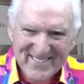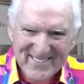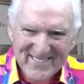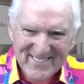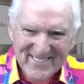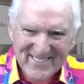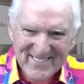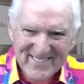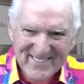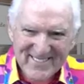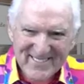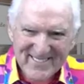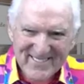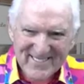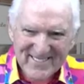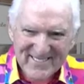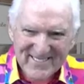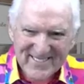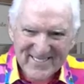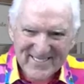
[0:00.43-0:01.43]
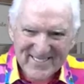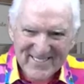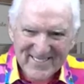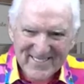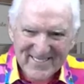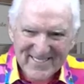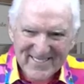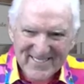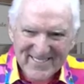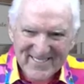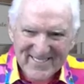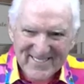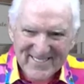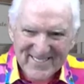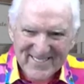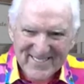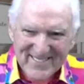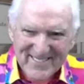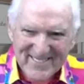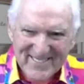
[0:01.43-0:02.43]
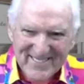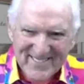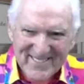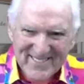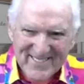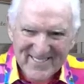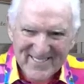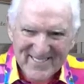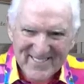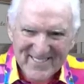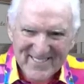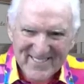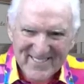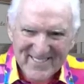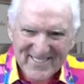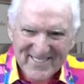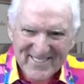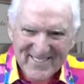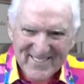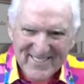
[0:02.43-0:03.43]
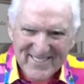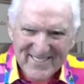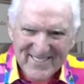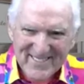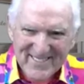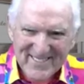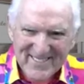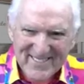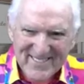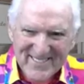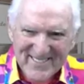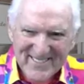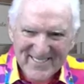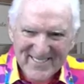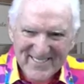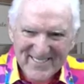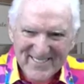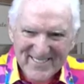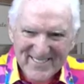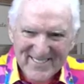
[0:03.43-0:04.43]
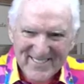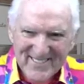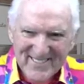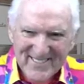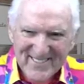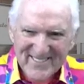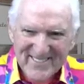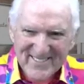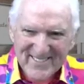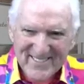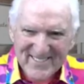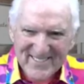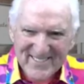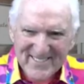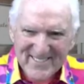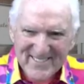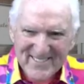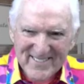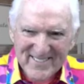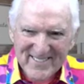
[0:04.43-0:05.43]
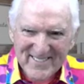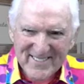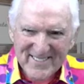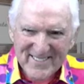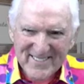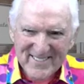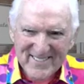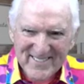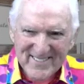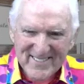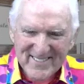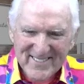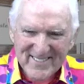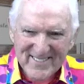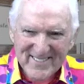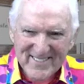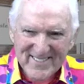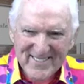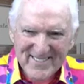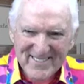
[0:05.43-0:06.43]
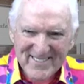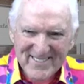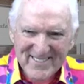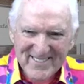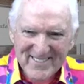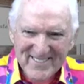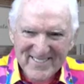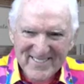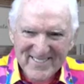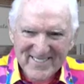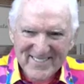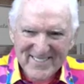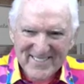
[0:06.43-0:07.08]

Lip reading: [no speech]